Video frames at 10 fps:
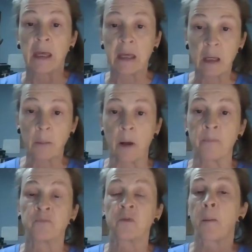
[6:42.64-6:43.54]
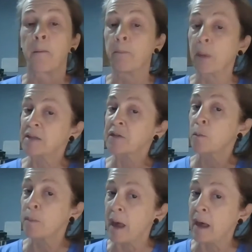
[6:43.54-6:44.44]
M,
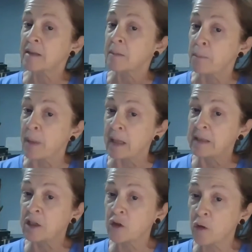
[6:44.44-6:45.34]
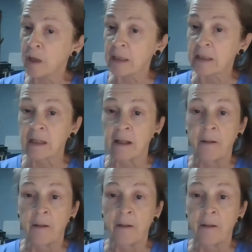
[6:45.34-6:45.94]
muscle mass may decrease.